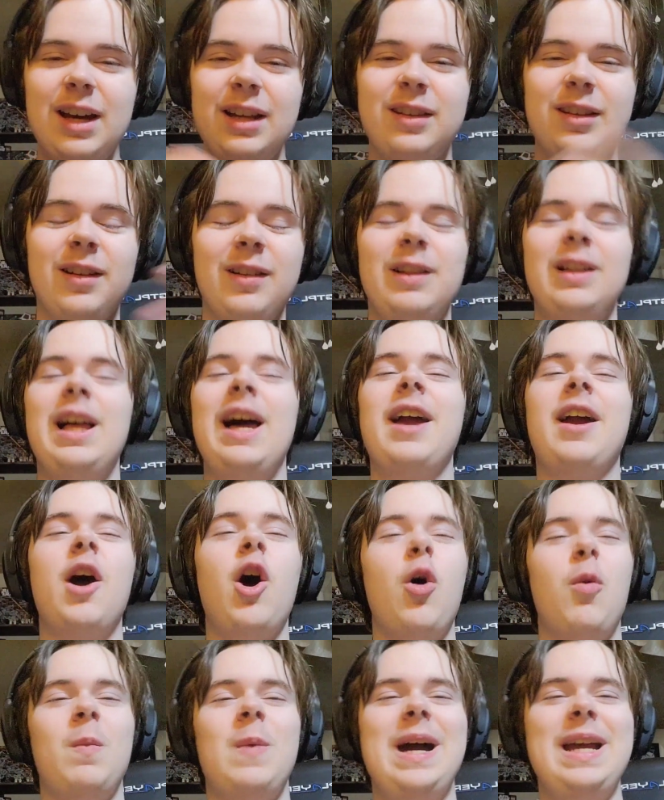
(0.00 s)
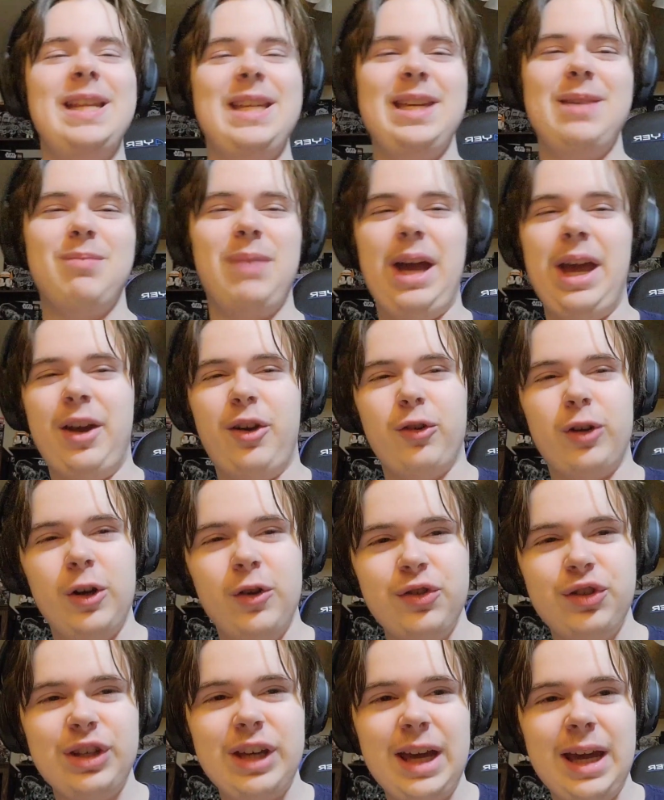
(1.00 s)
The Lego Mighty
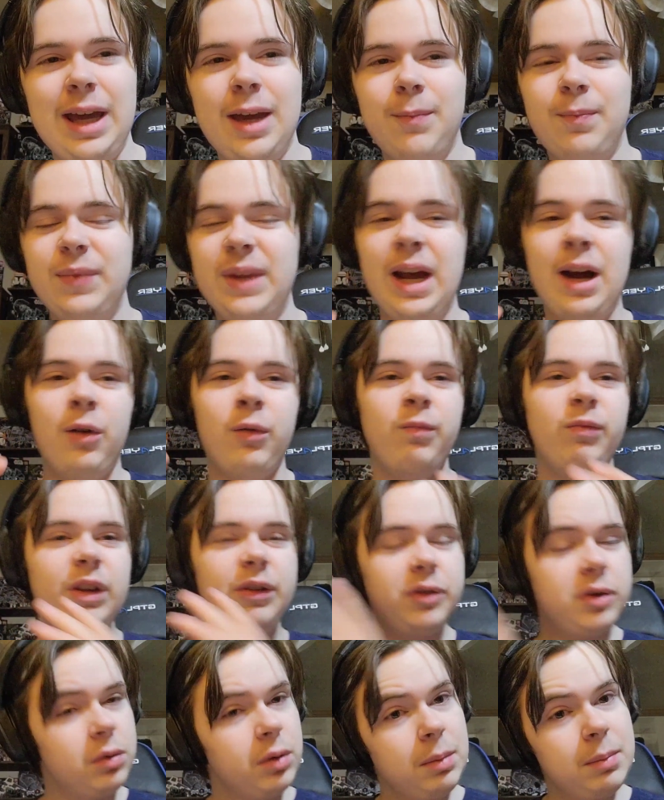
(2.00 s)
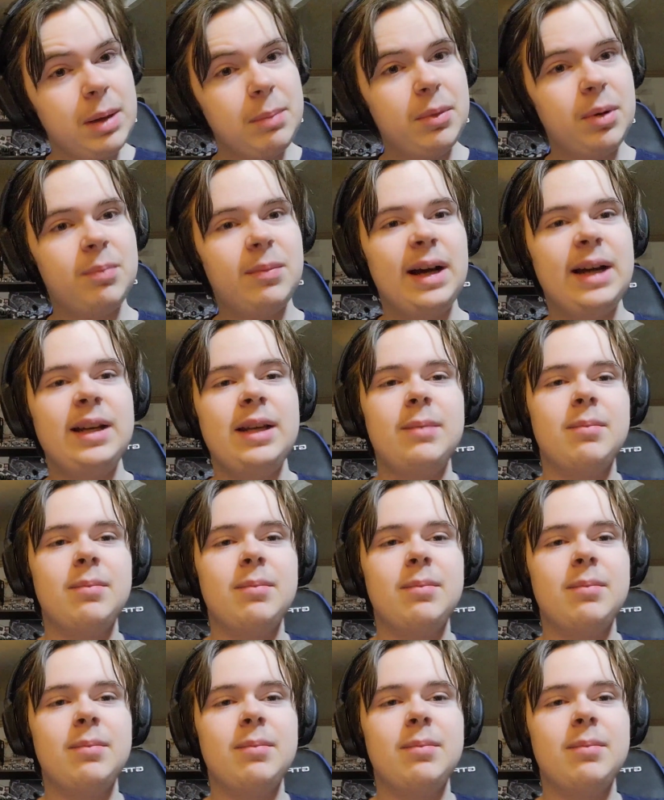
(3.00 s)
Micros game. Now, if you remember Mighty